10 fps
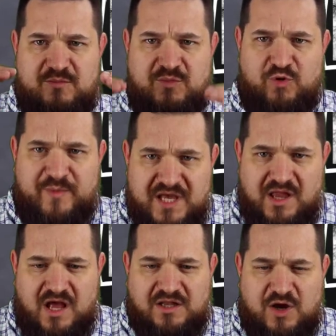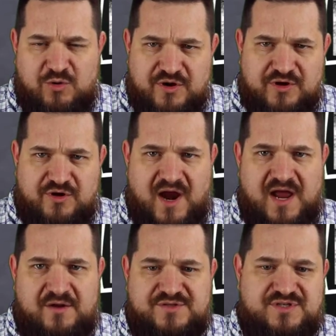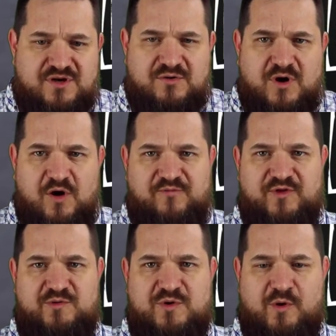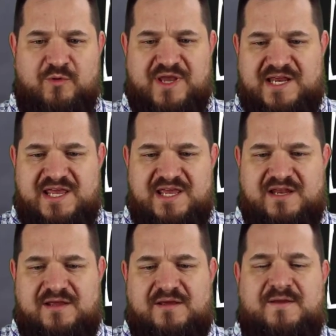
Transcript: but we'll be a lot lower to the ground, so hopefully we won't get hit.